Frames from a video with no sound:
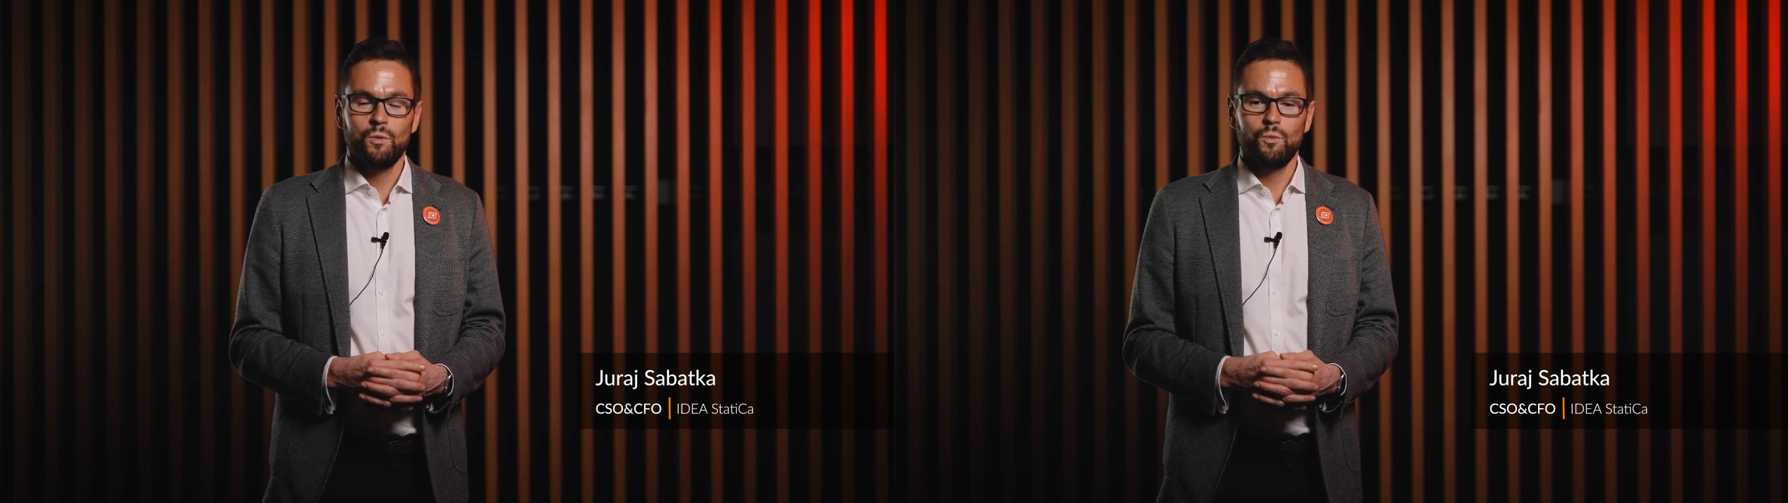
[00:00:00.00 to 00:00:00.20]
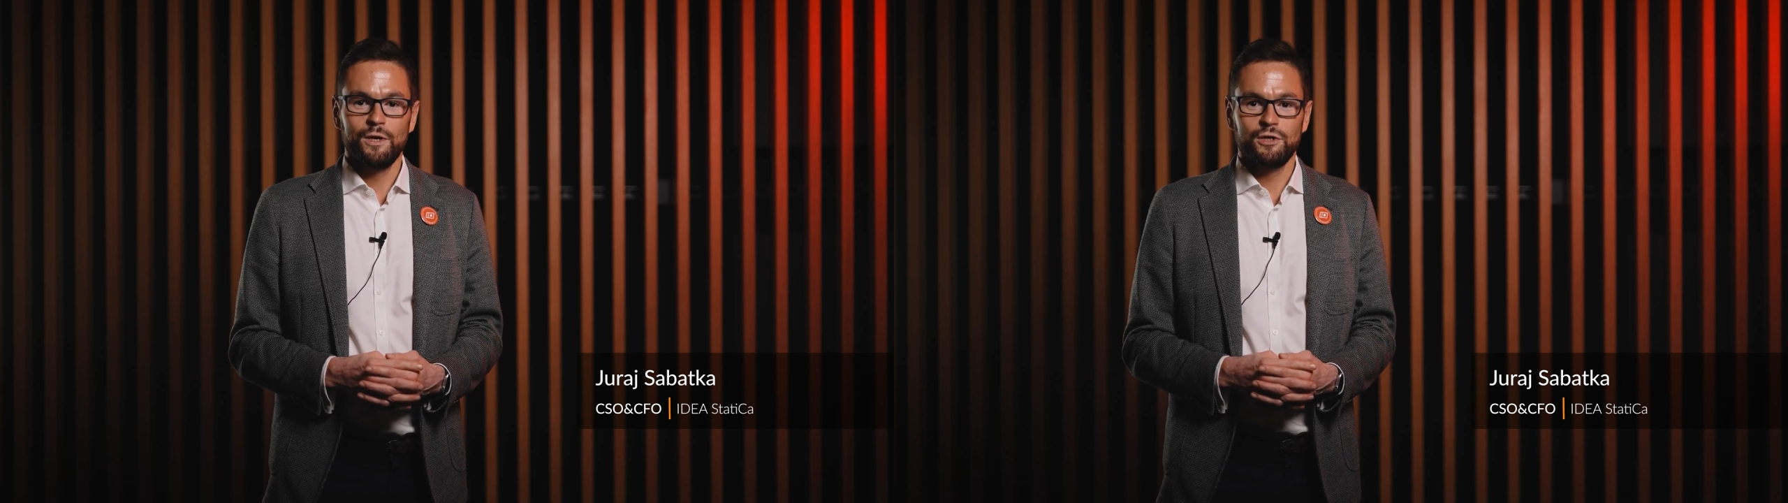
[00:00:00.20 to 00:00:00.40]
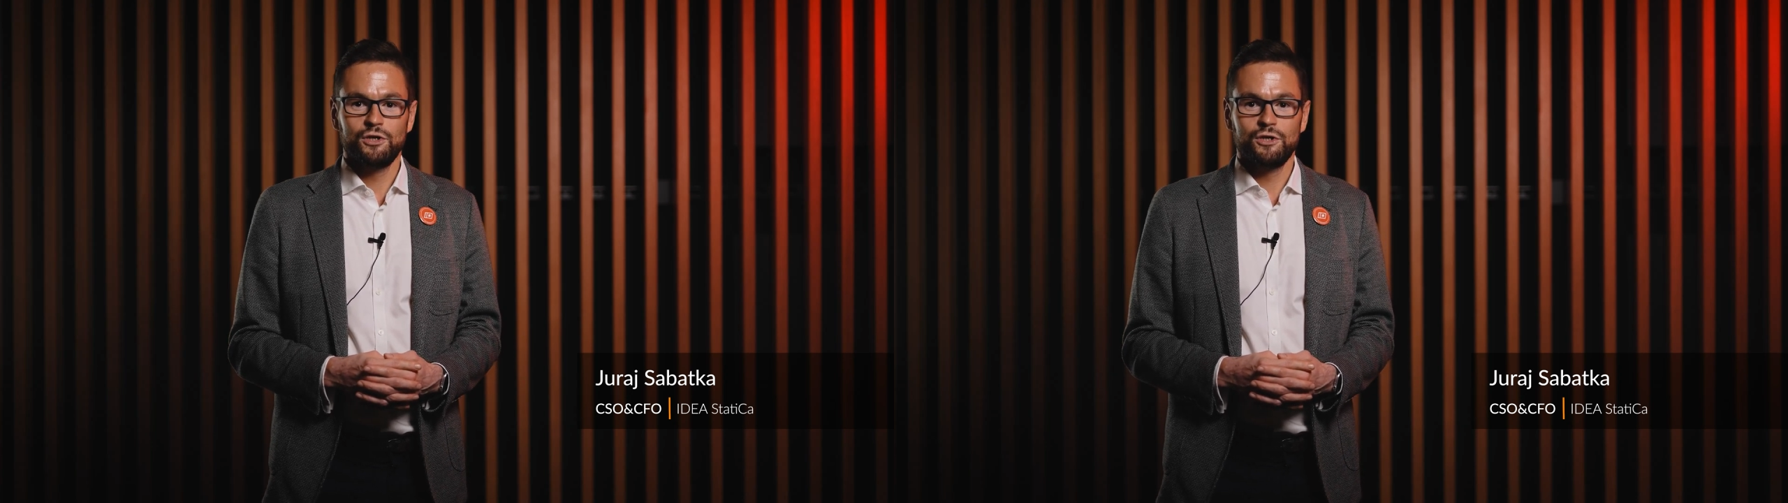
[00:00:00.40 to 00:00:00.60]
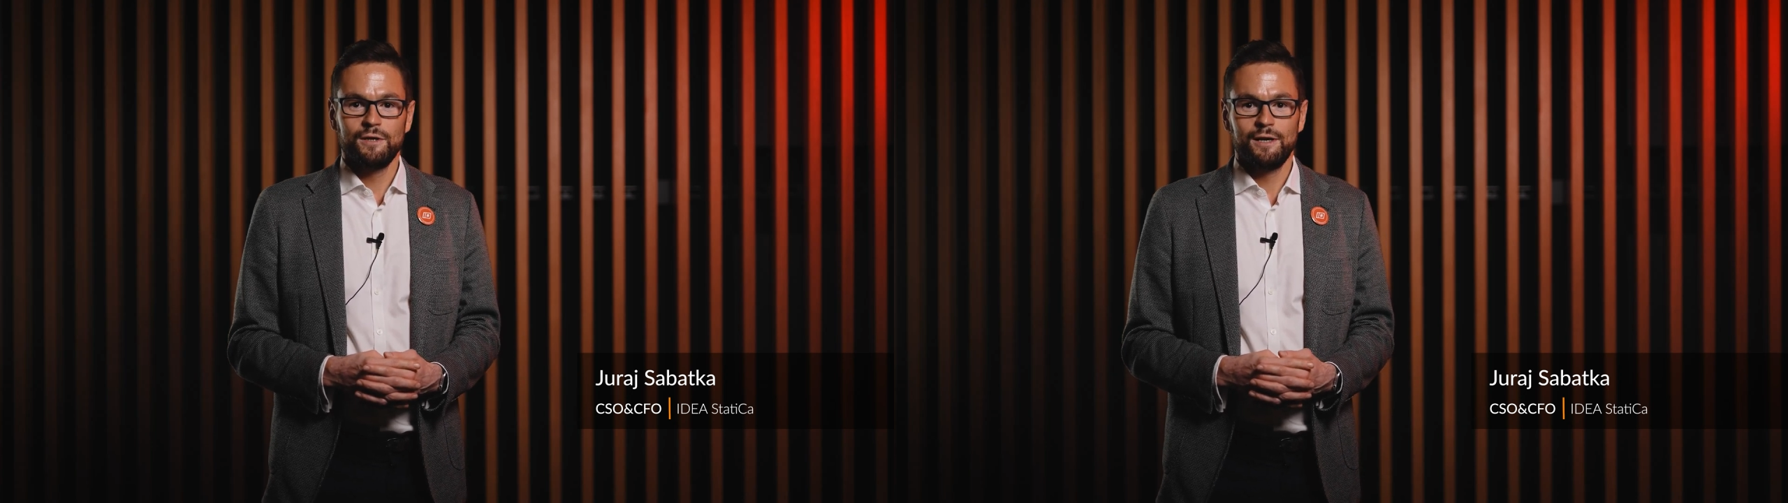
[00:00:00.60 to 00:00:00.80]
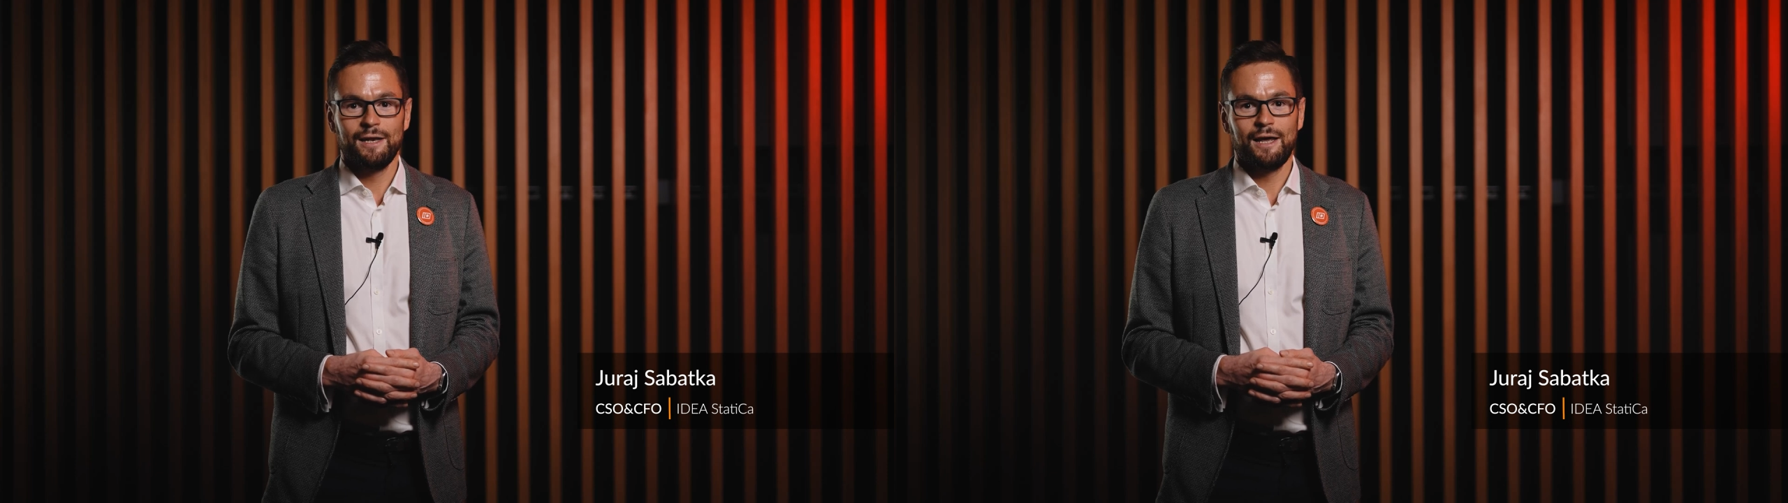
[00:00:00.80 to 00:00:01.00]
which
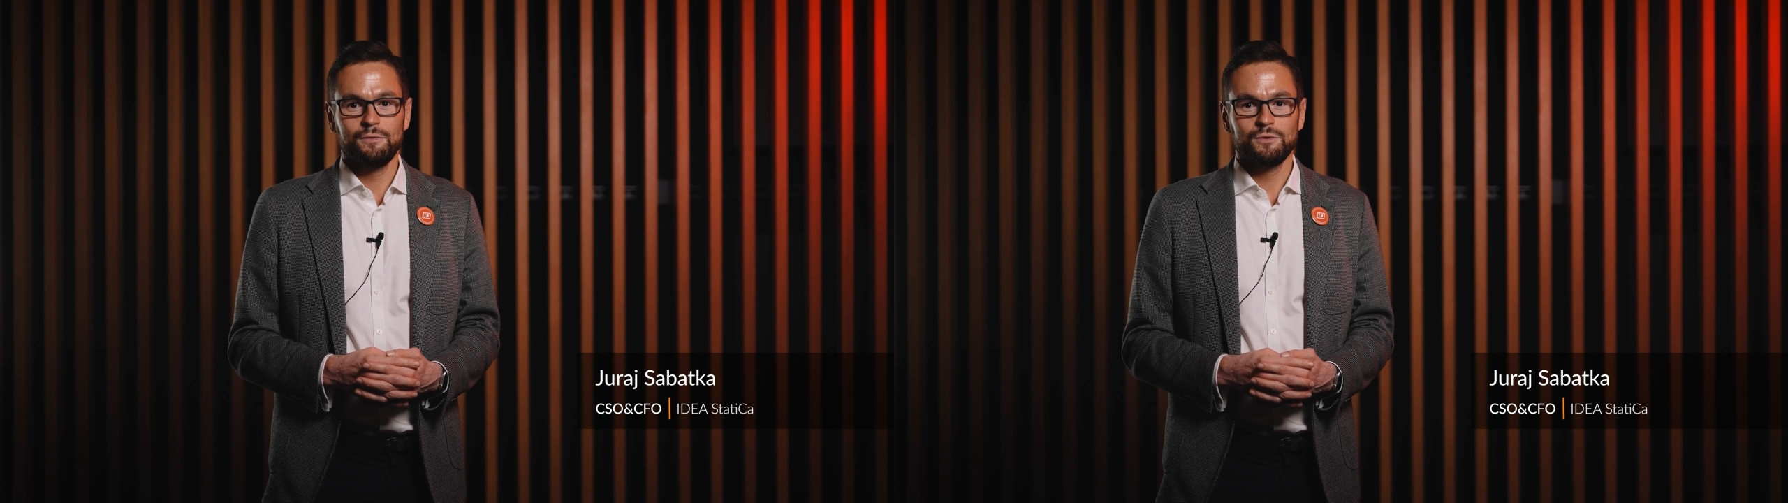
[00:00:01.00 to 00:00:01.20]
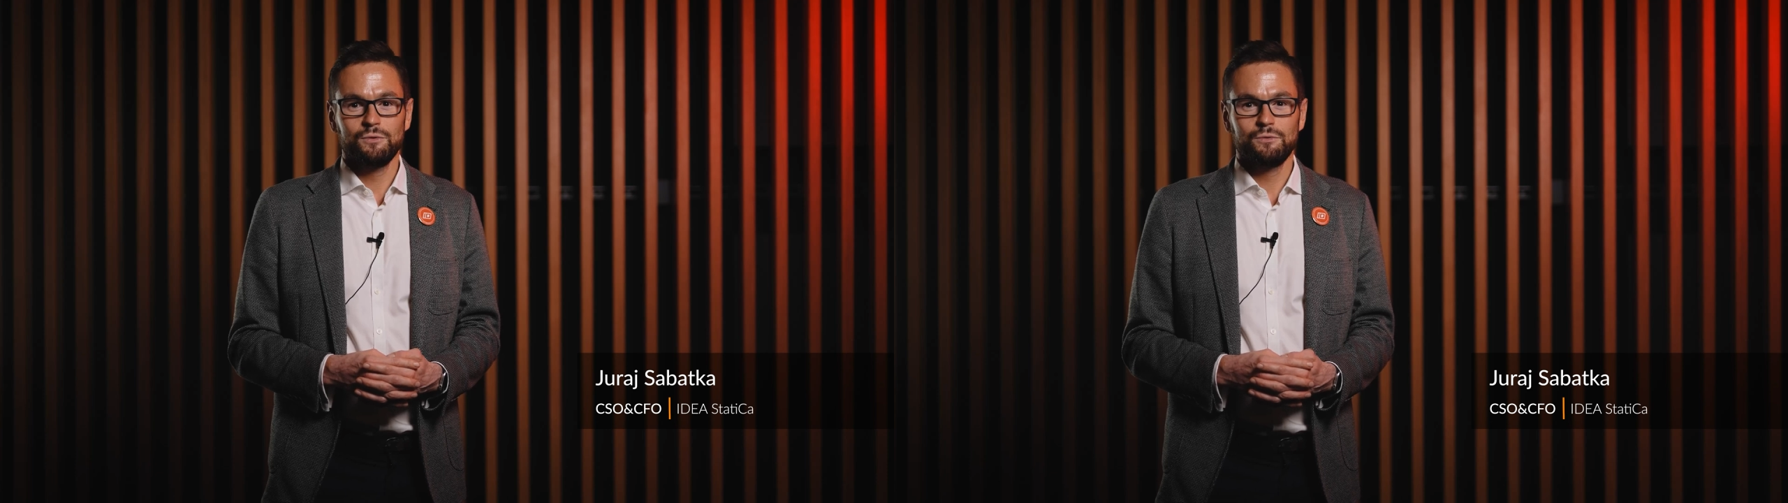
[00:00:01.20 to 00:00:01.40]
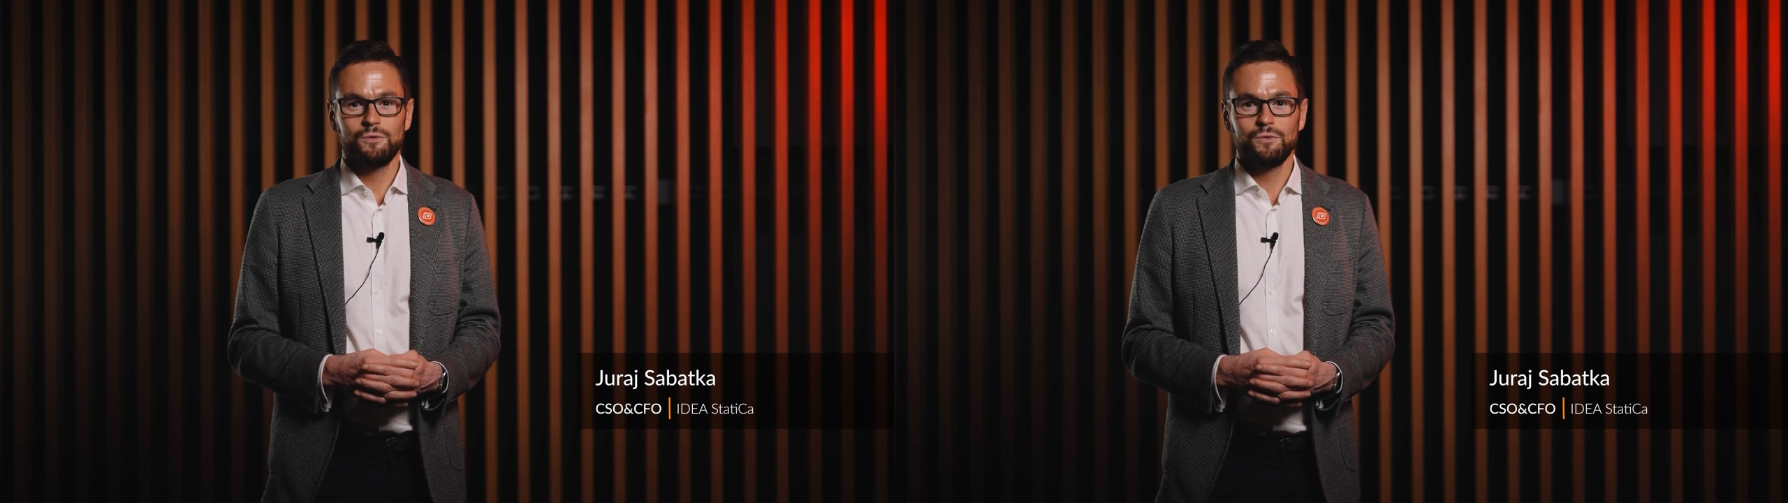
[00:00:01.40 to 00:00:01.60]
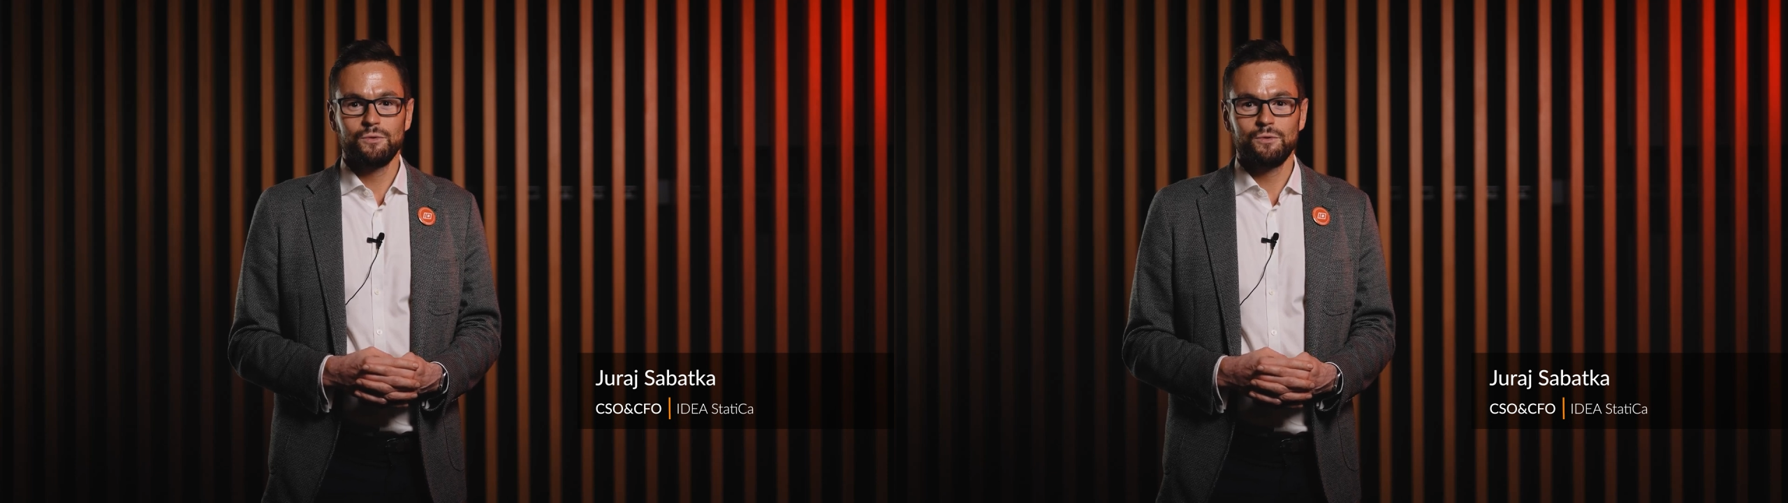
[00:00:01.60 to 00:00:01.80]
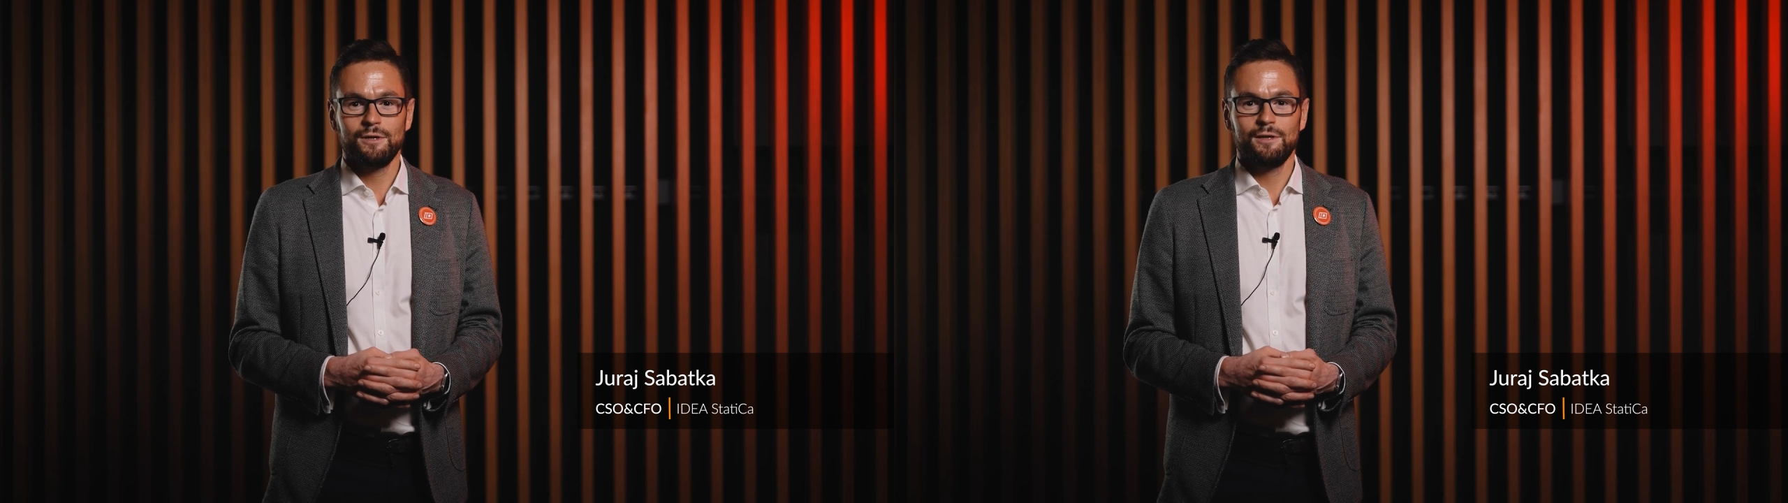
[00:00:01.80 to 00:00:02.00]
allows you
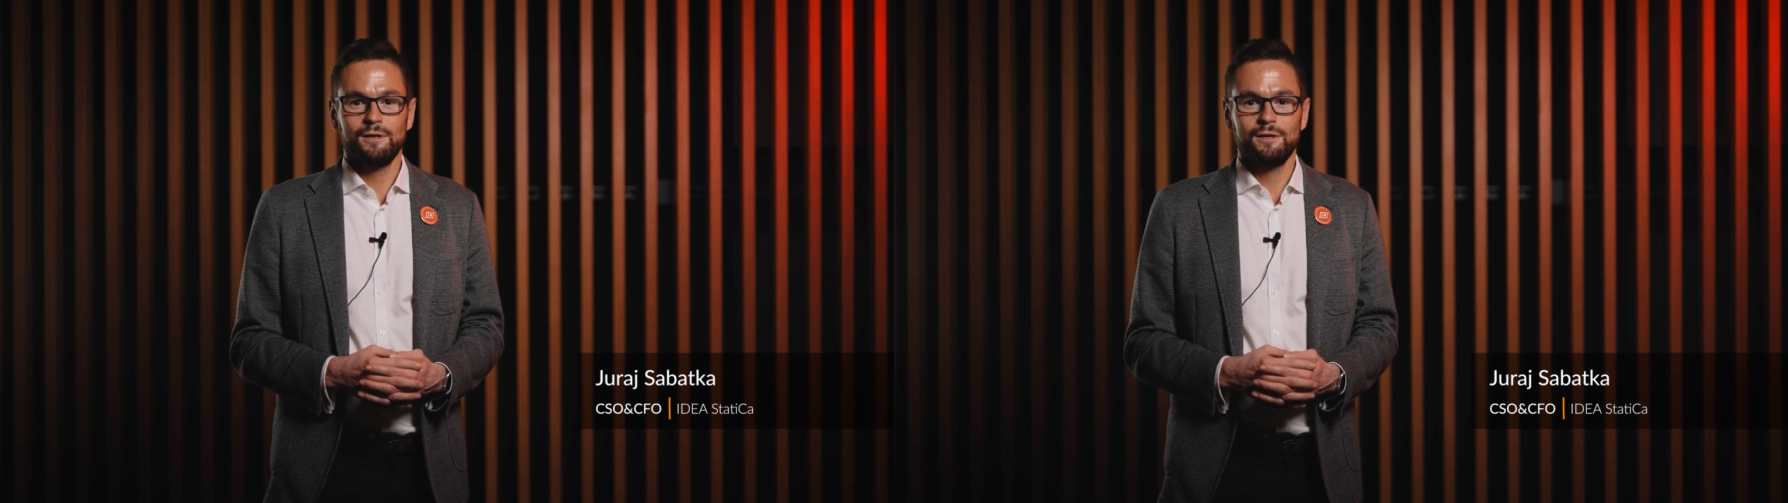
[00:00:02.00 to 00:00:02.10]
to